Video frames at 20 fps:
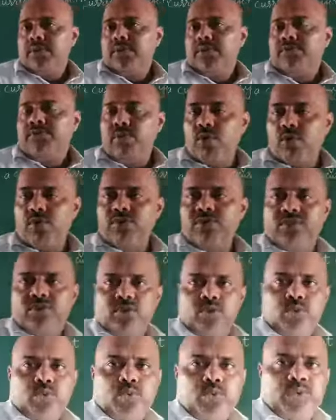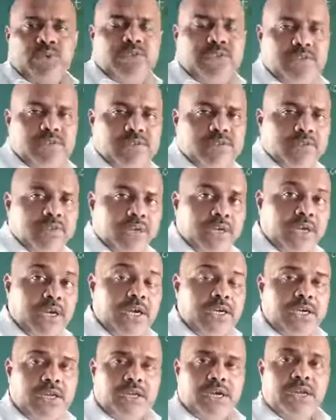force which is
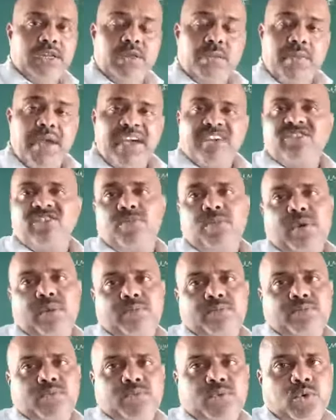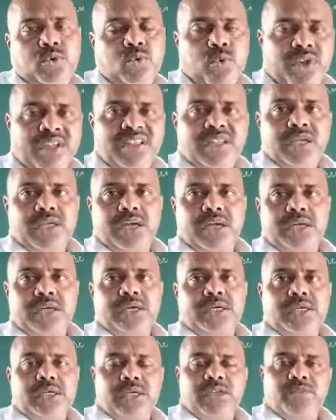greater or the maximum when the
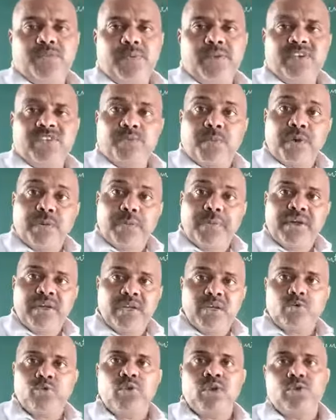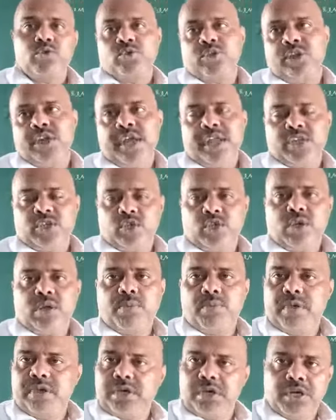conductor is placed perpendicular to the direction
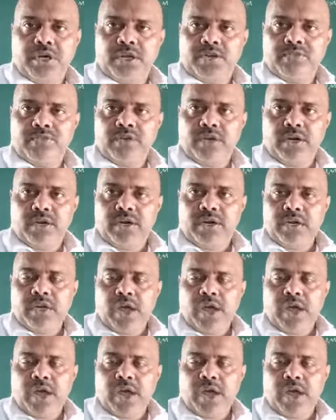of magnetic field,